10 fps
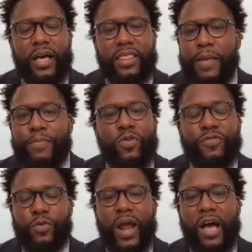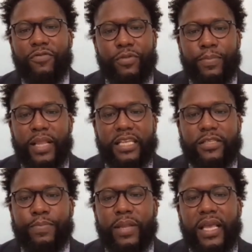They move around from place
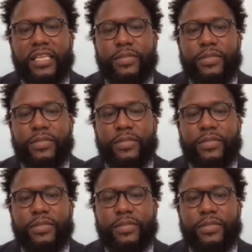to place,